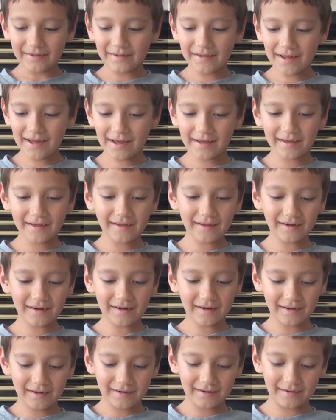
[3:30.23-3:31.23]
they
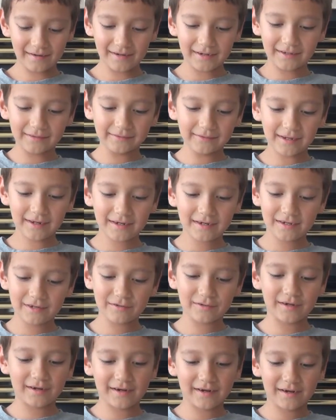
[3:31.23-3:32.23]
are
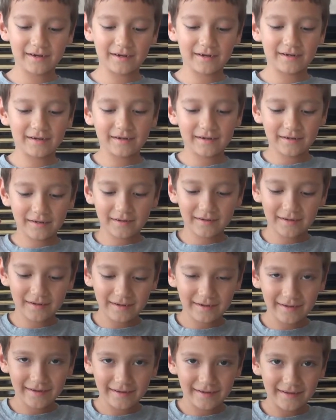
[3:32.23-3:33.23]
electrocuted,
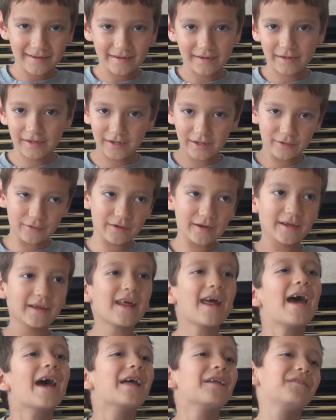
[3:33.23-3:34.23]

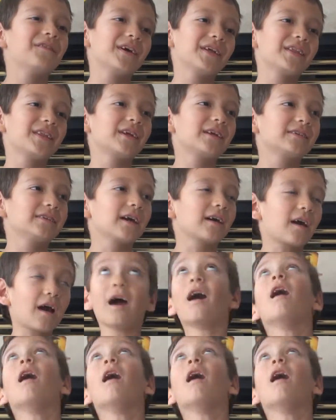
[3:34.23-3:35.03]
and then they're